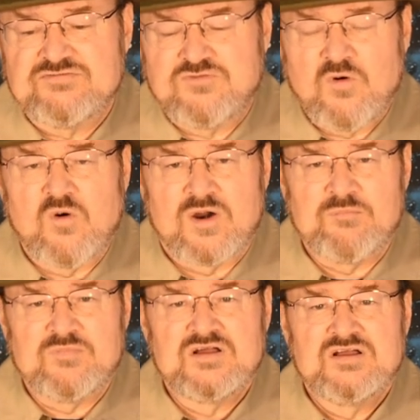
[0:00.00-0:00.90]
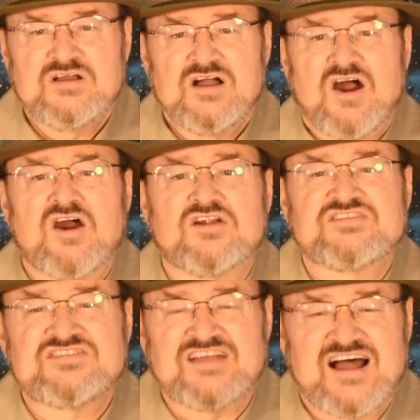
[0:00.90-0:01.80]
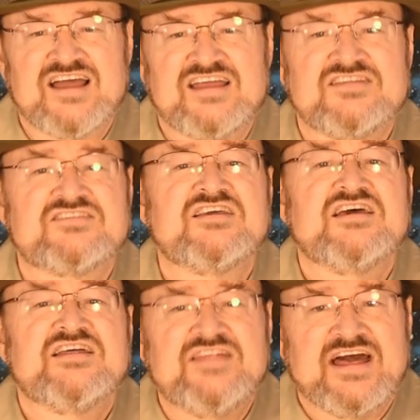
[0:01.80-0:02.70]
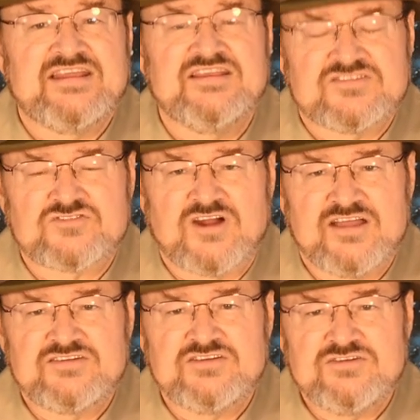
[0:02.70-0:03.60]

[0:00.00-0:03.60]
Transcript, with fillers: form are signs that he is trying to